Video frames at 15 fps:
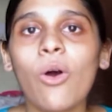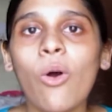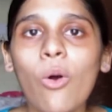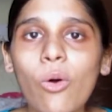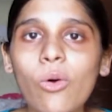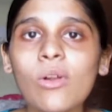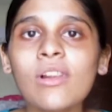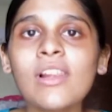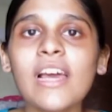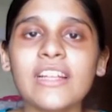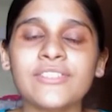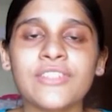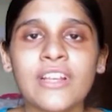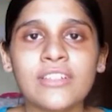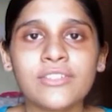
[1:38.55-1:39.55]
whole
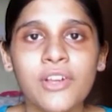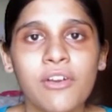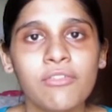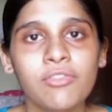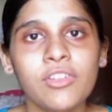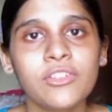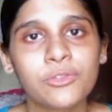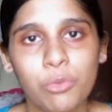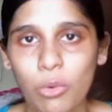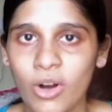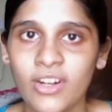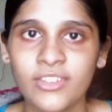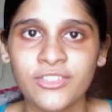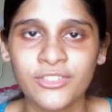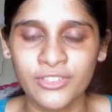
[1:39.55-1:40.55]
essence of this
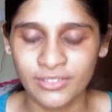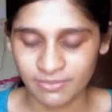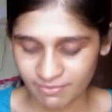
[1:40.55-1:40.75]
verse.